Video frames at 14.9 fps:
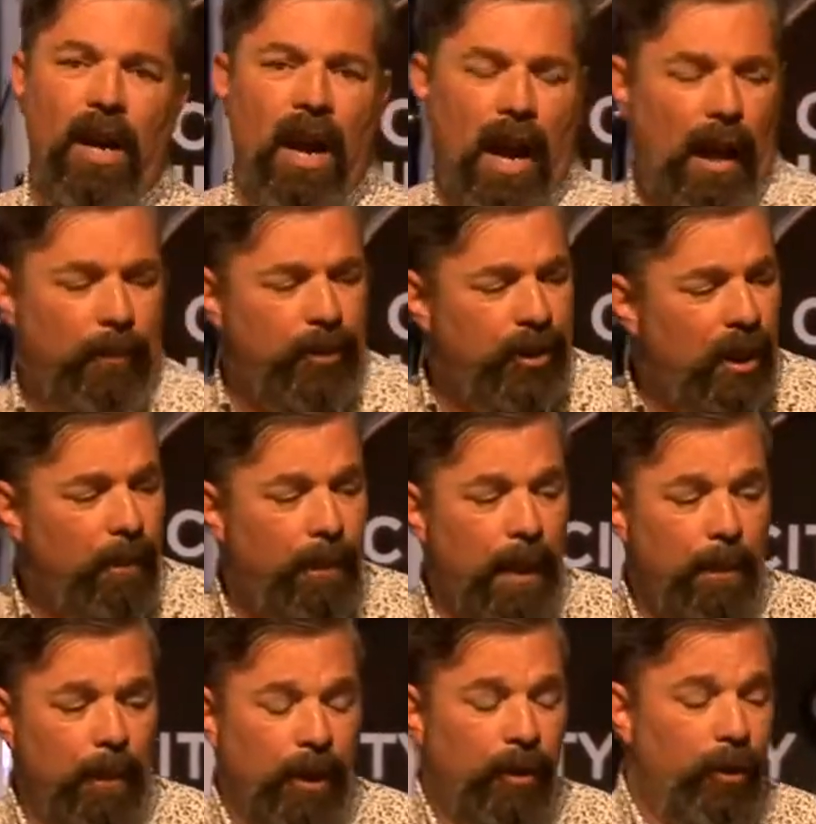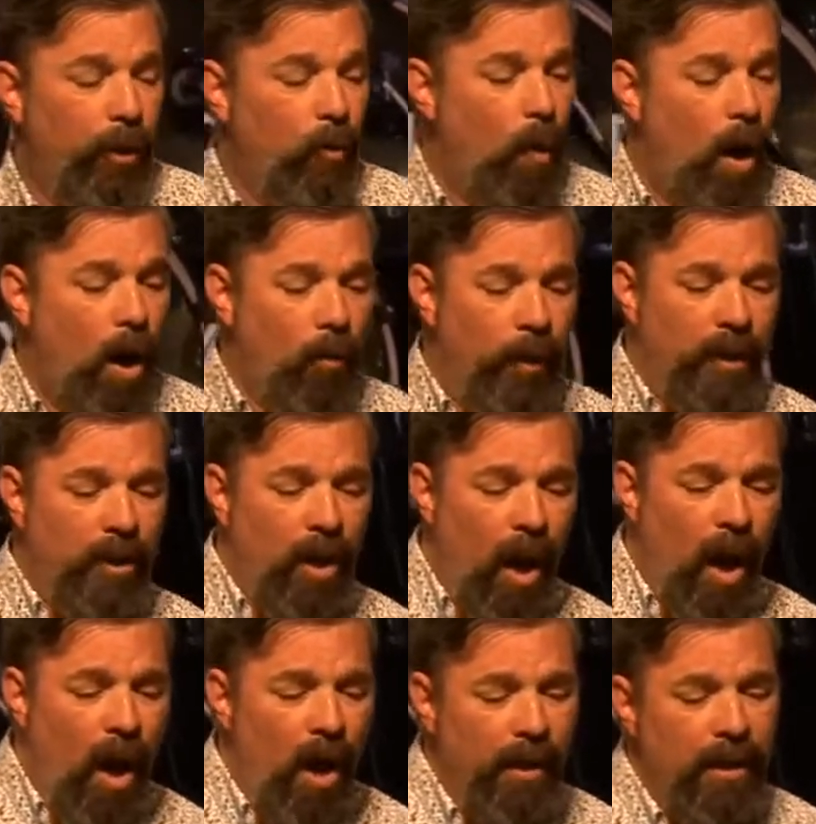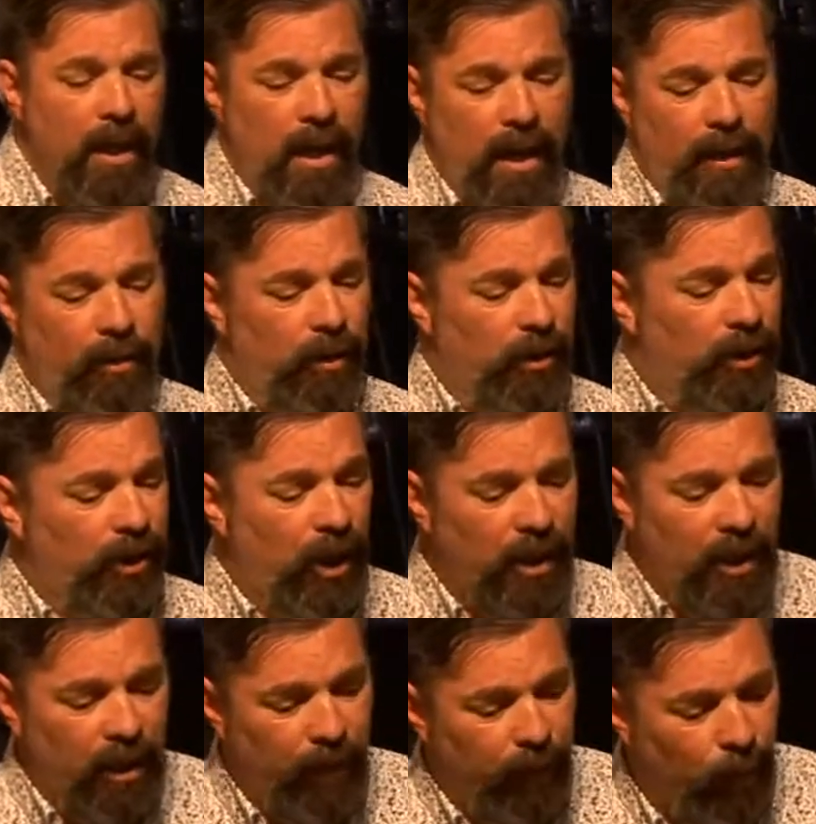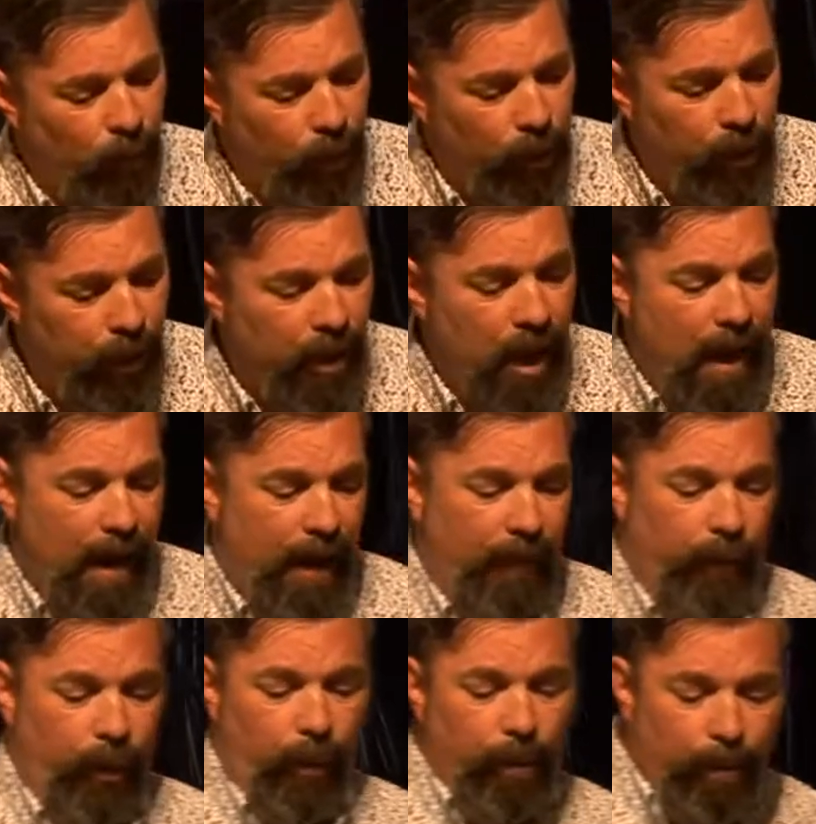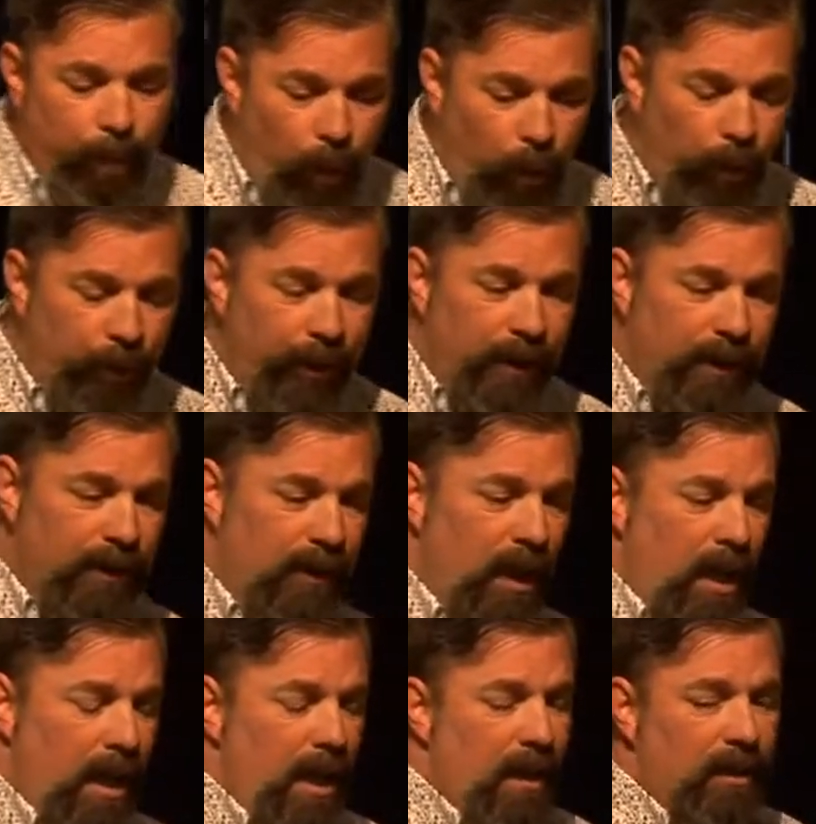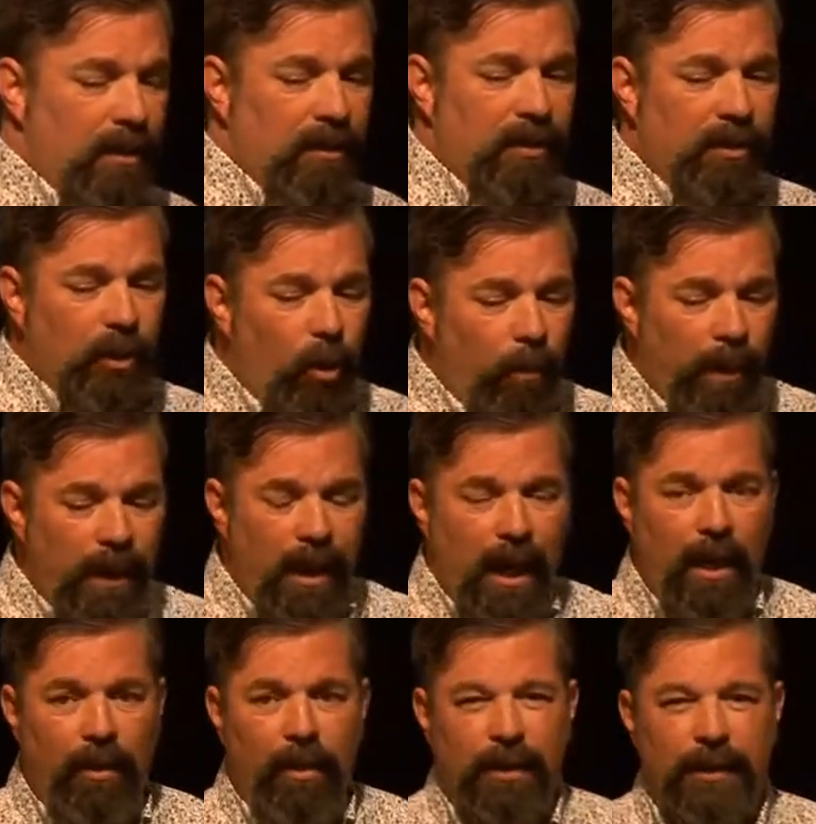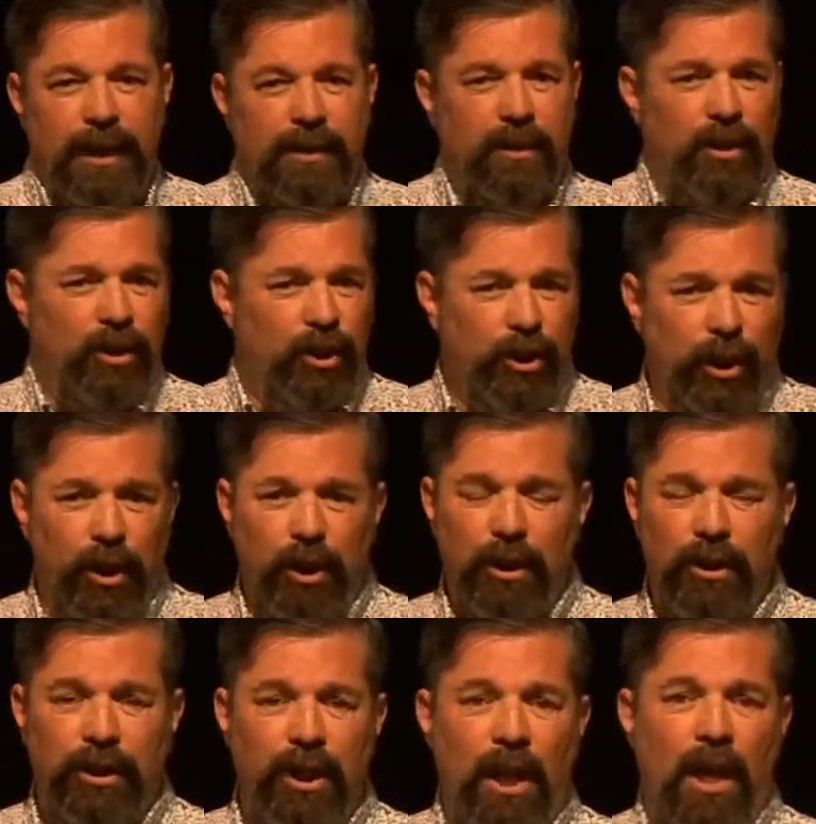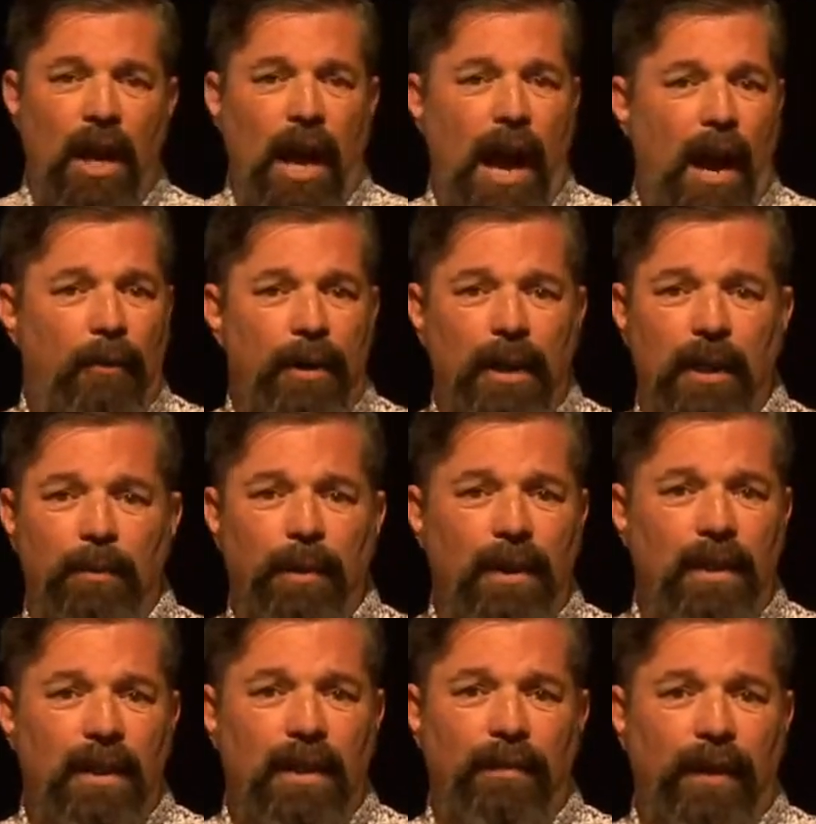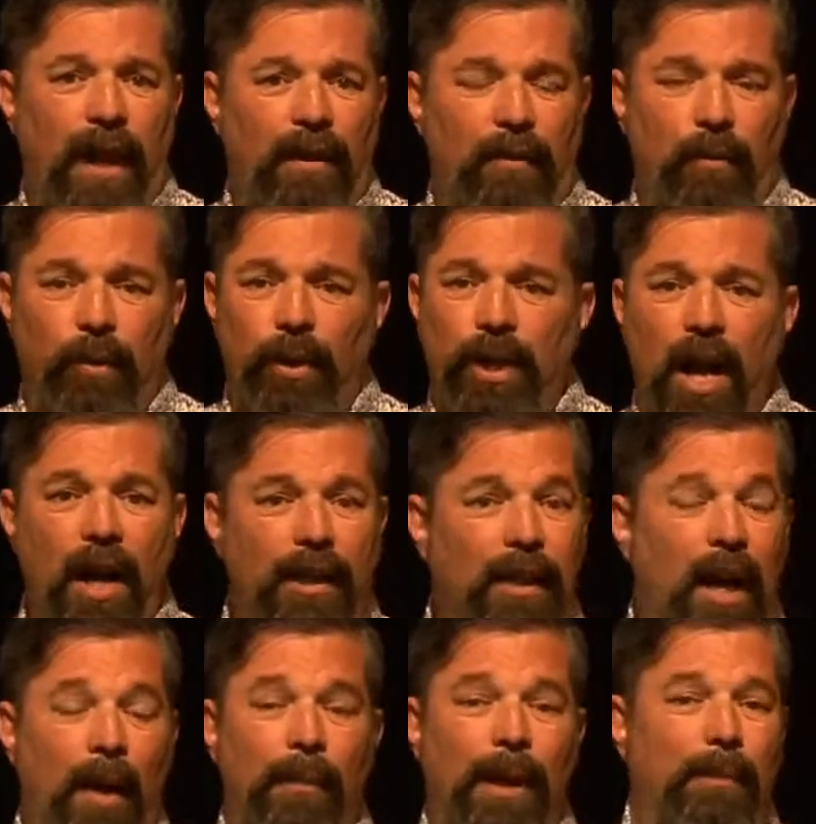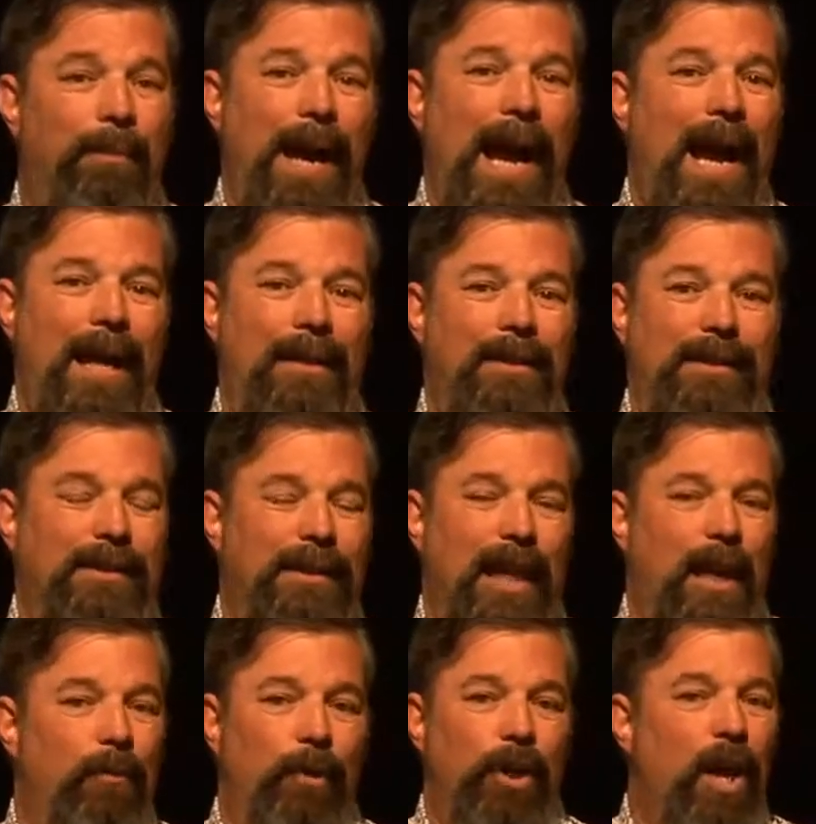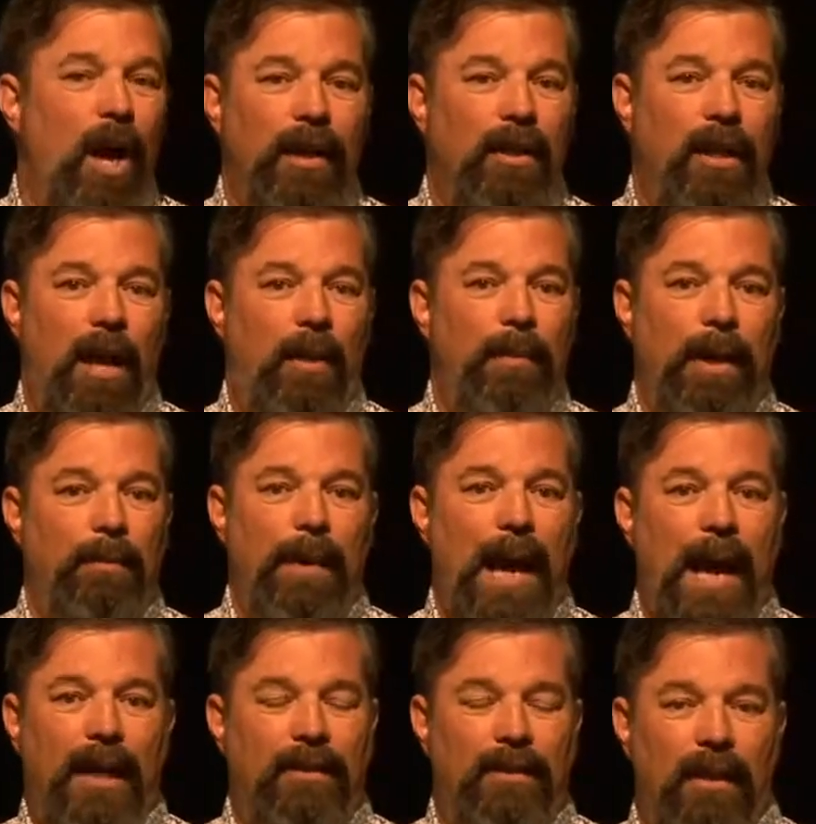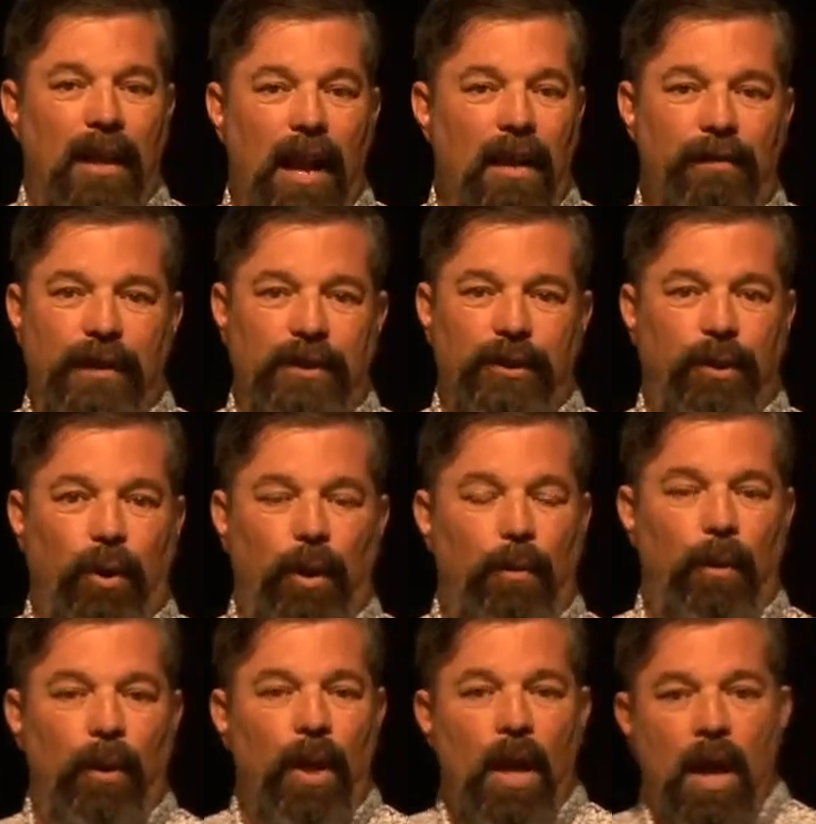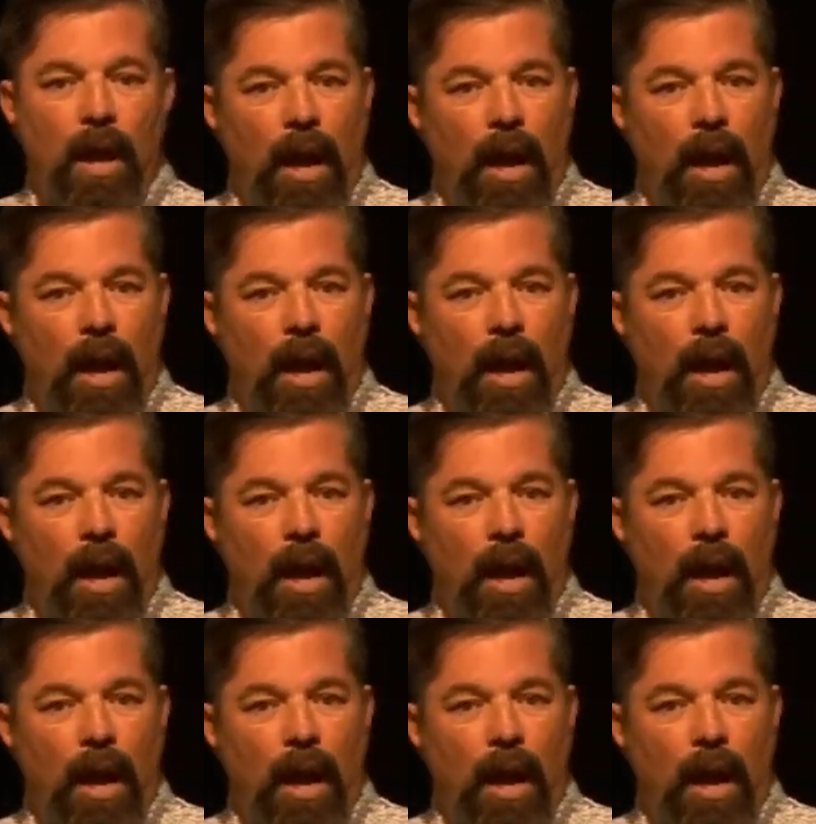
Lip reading: I'm seeing people in their walk with God, in their studying of the Word, in their boldness, in so many areas. As a church, I really believe that we're not coming back the same. We're not coming back to life as normal.